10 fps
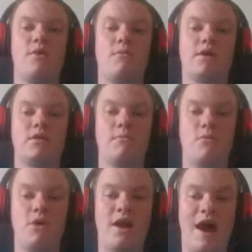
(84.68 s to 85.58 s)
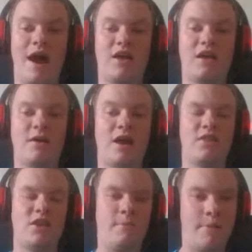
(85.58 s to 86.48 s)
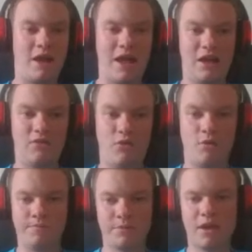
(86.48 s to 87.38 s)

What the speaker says: with Moeen Ali at the number 8 role.